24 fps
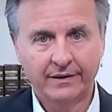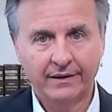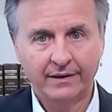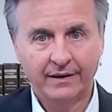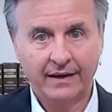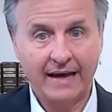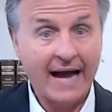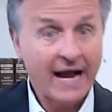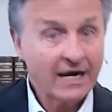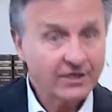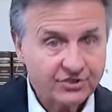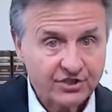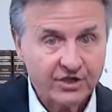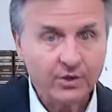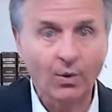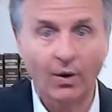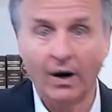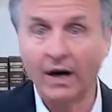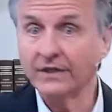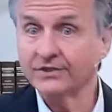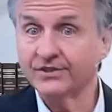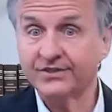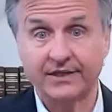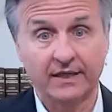actually
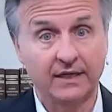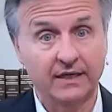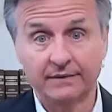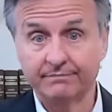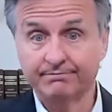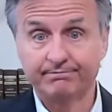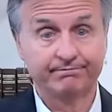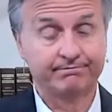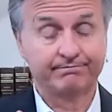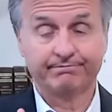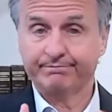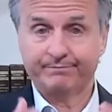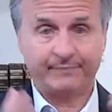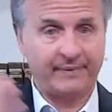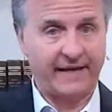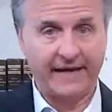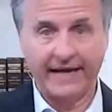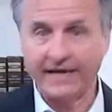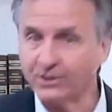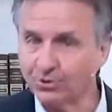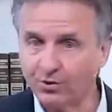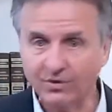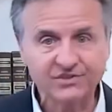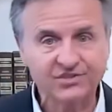was the
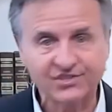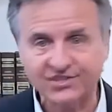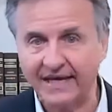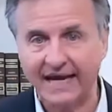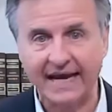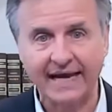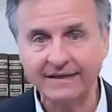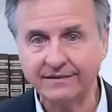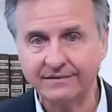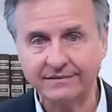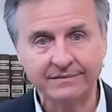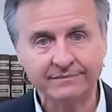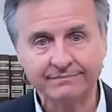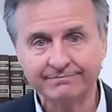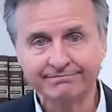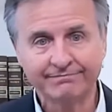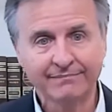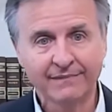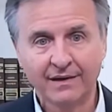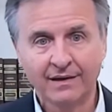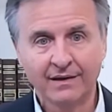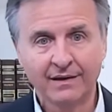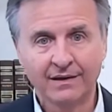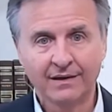patron saint
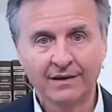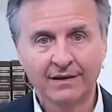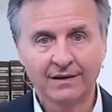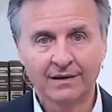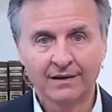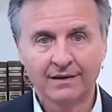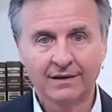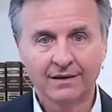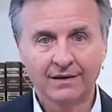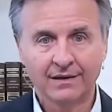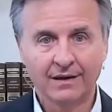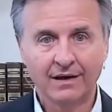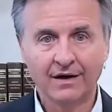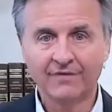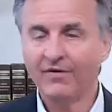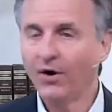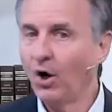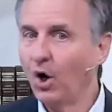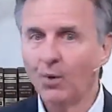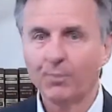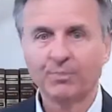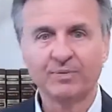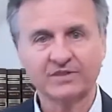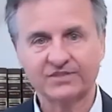of
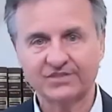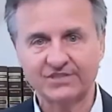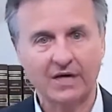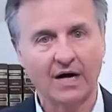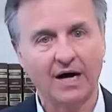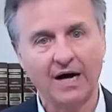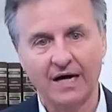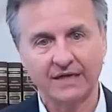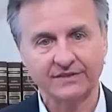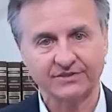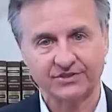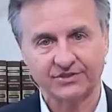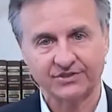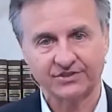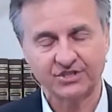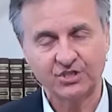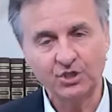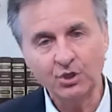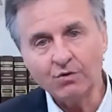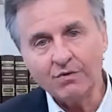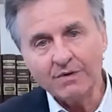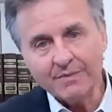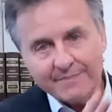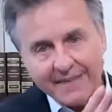hopeless causes. Can
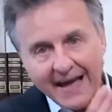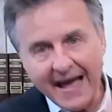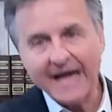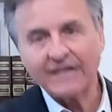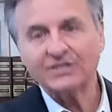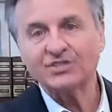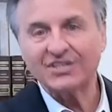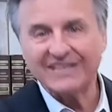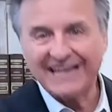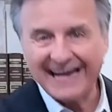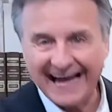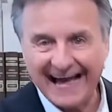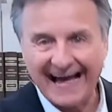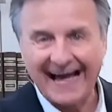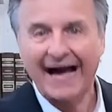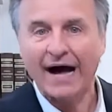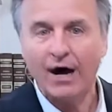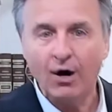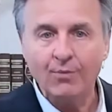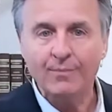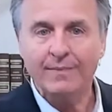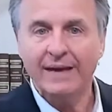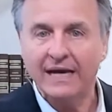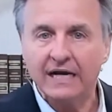you imagine
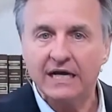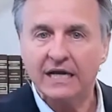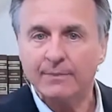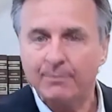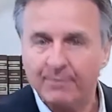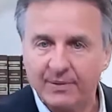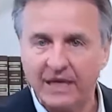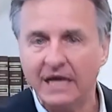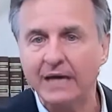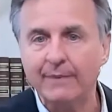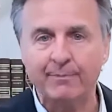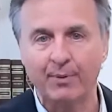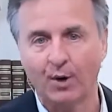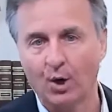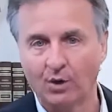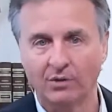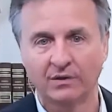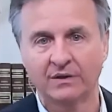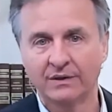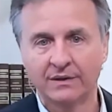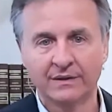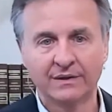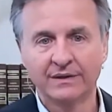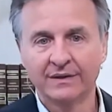how many people
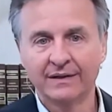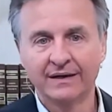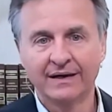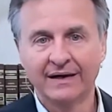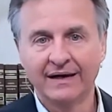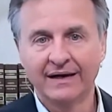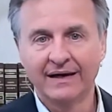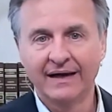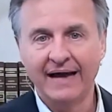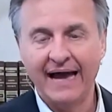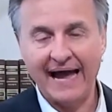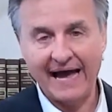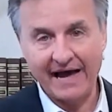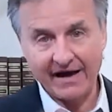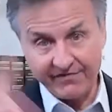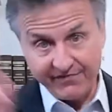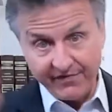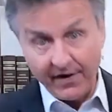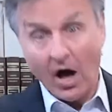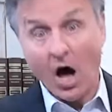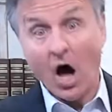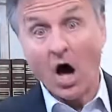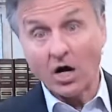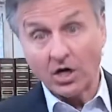have
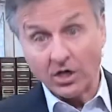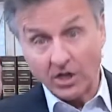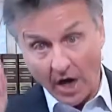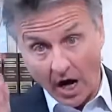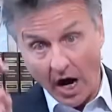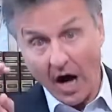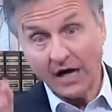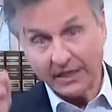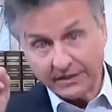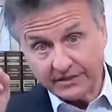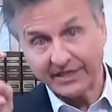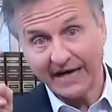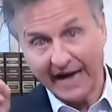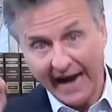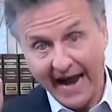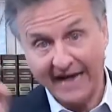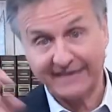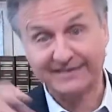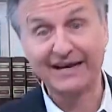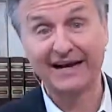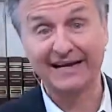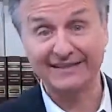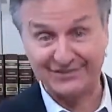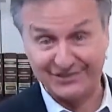
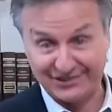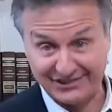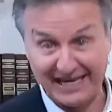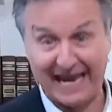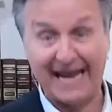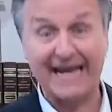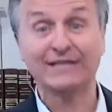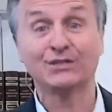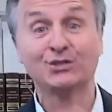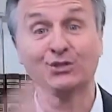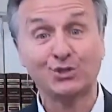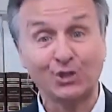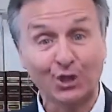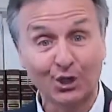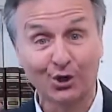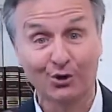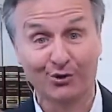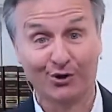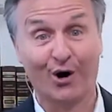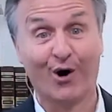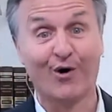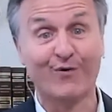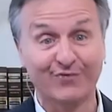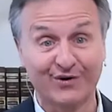contacted St. Jude
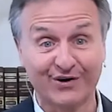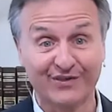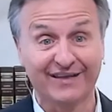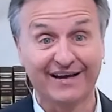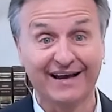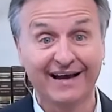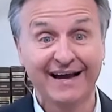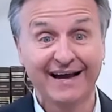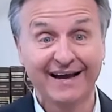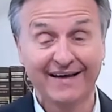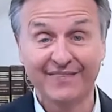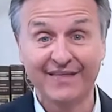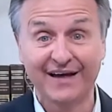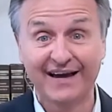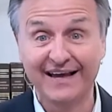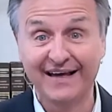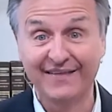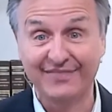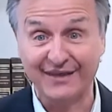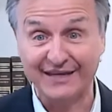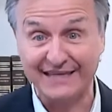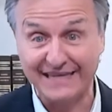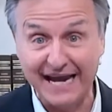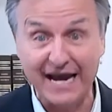over the, the,
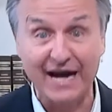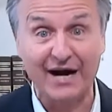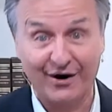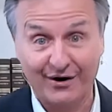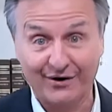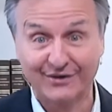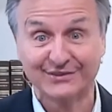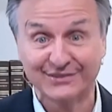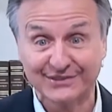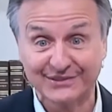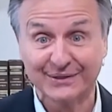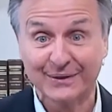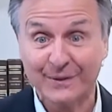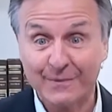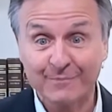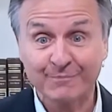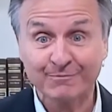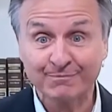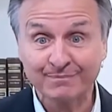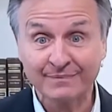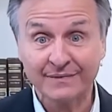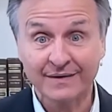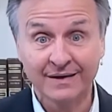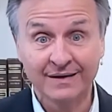the, years
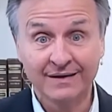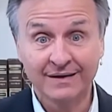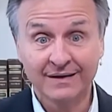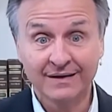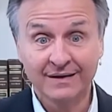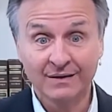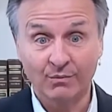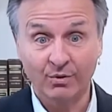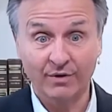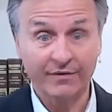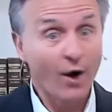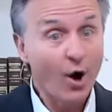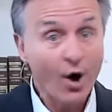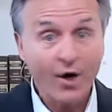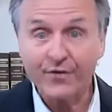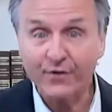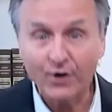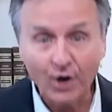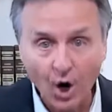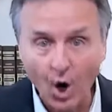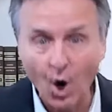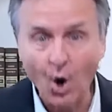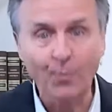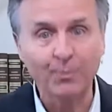with all their
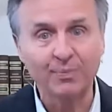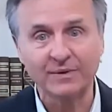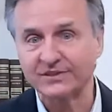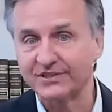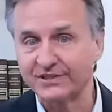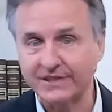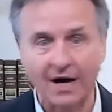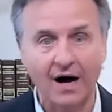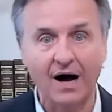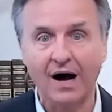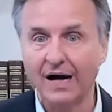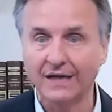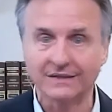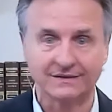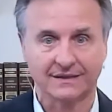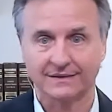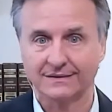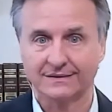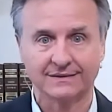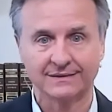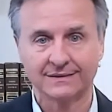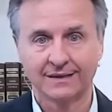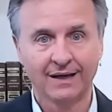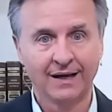hopeless
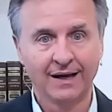causes?